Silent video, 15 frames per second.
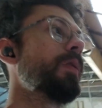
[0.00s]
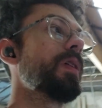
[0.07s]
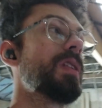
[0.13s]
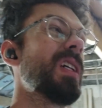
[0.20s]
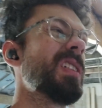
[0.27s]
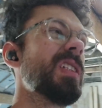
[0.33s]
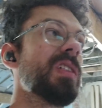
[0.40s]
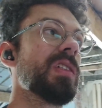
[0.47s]
it's
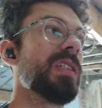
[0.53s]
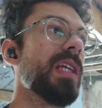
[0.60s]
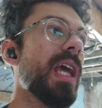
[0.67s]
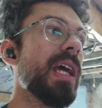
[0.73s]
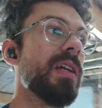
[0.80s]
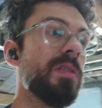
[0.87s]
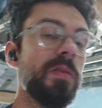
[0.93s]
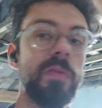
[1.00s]
actually just the
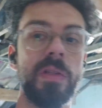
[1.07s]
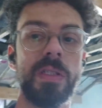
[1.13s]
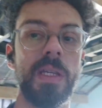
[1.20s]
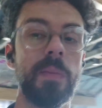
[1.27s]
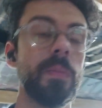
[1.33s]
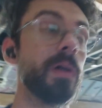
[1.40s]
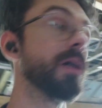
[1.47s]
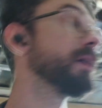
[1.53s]
age of the
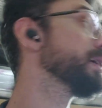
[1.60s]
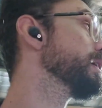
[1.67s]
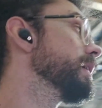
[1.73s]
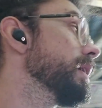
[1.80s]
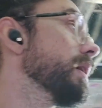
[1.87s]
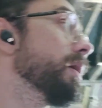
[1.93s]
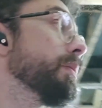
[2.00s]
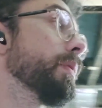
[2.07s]
timber.
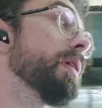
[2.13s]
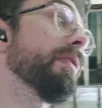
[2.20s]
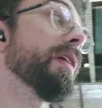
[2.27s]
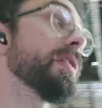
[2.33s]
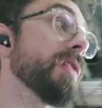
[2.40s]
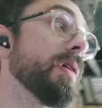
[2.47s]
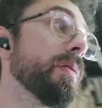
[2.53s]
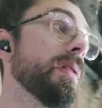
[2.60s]
But if it
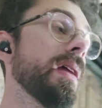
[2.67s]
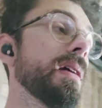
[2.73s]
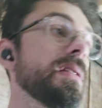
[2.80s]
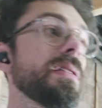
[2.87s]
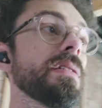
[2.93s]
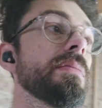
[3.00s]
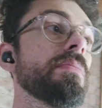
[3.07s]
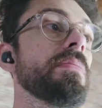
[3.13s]
is oak,
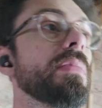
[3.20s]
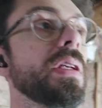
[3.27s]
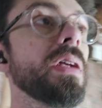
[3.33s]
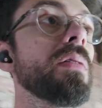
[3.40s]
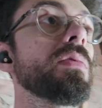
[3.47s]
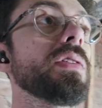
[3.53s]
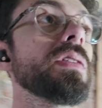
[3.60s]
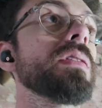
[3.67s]
that's,
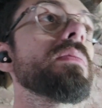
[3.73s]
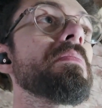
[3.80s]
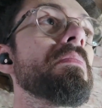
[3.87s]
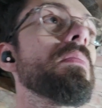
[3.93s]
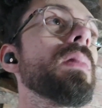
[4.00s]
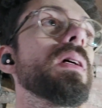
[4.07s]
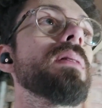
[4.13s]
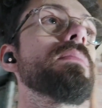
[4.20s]
just
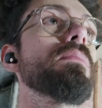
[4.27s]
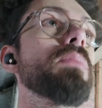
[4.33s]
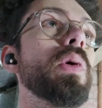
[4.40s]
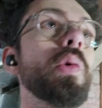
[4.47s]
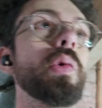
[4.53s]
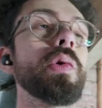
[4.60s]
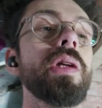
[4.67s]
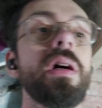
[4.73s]

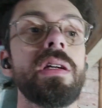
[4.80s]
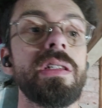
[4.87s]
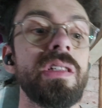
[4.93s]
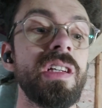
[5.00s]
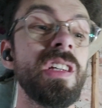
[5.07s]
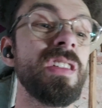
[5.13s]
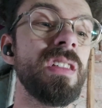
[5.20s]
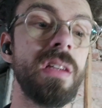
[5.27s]
more
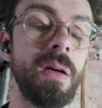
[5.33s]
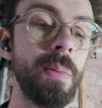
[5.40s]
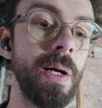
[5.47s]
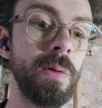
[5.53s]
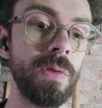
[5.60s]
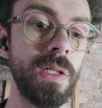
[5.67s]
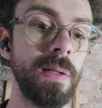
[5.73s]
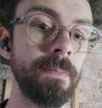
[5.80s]
niceness
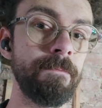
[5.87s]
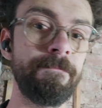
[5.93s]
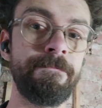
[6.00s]
about it.